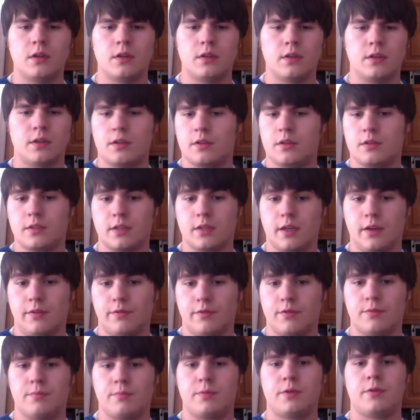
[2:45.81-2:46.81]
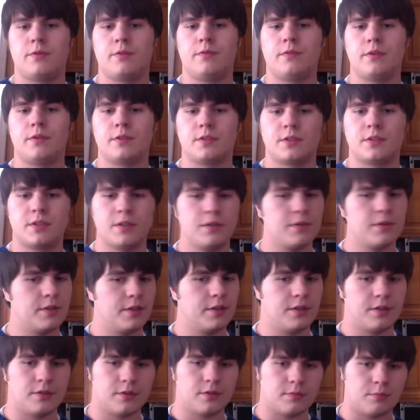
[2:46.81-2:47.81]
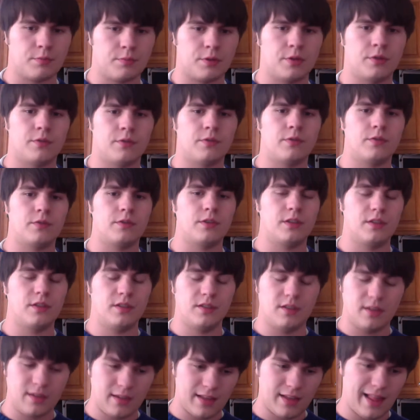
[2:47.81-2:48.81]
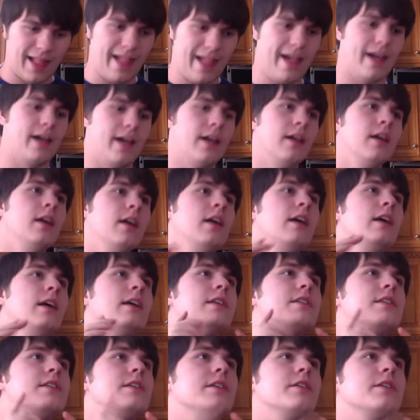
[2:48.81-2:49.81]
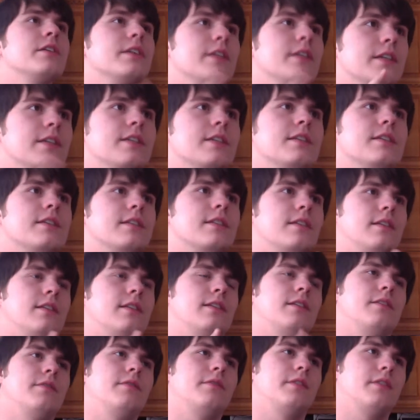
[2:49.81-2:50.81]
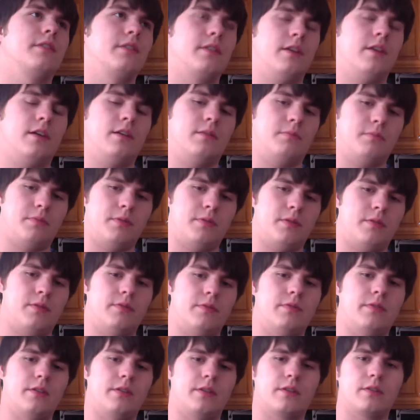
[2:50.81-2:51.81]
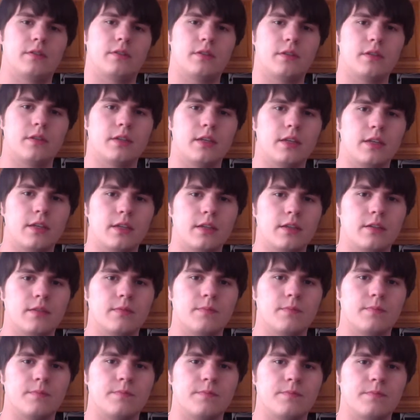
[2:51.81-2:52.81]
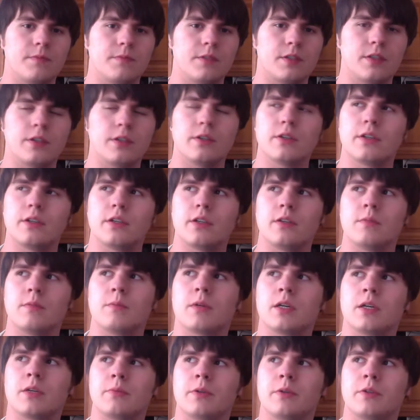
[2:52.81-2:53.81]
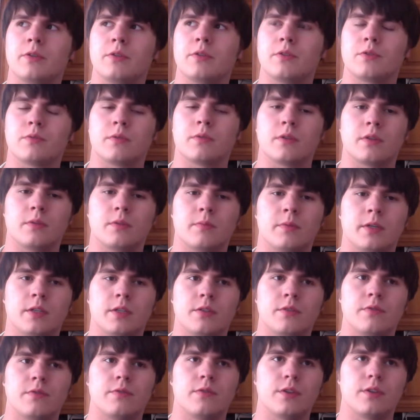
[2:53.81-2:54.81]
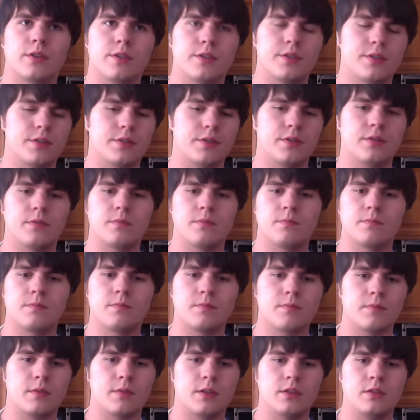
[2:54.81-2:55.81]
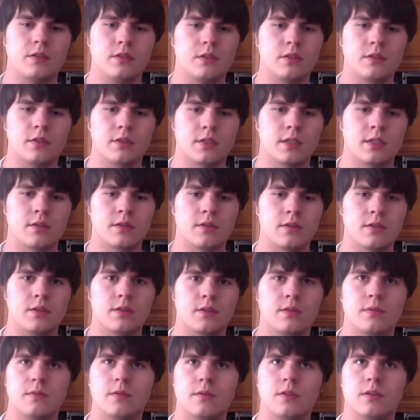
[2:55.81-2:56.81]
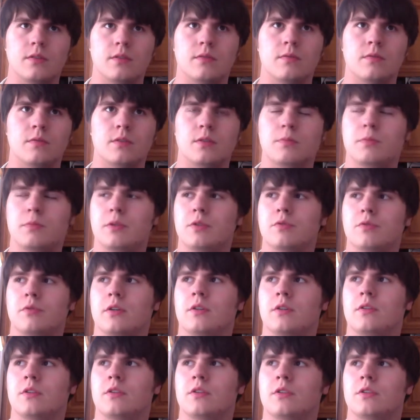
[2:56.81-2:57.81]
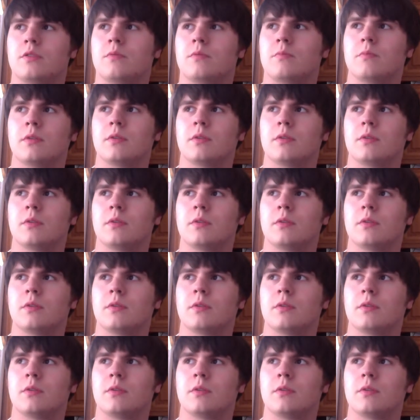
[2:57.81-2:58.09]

Nothing's ever perfect. Siri isn't perfect. Yeah, Siri is even not perfect. And Siri, in my opinion, is one of the best voice engines out there and speech recognition.